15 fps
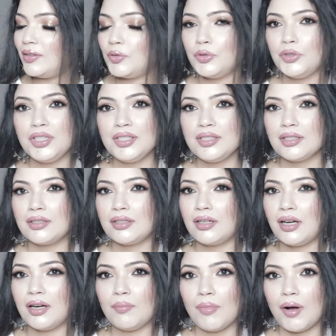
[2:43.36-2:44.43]
you need the
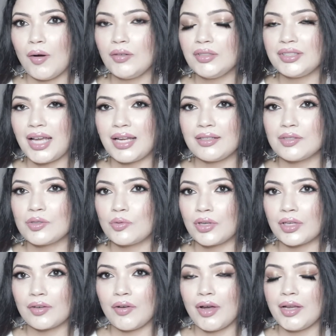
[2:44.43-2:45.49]
amount that is
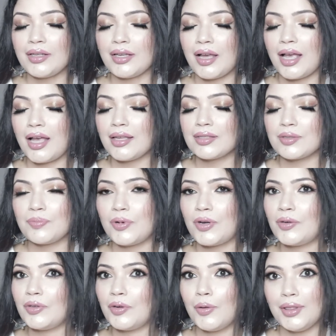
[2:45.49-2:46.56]
required as per
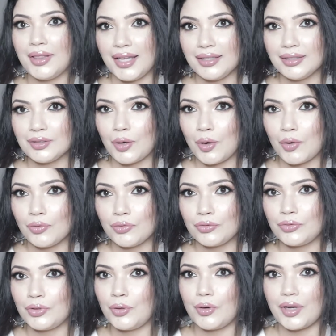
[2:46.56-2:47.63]
your length
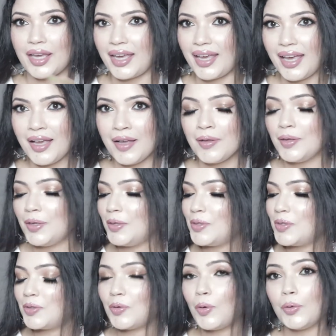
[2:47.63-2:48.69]
of your hair.
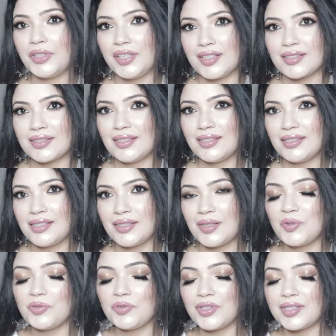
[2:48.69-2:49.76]
So yes, this is
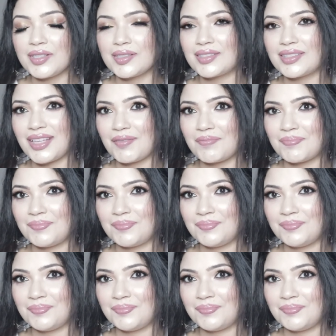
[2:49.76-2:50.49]
the first step.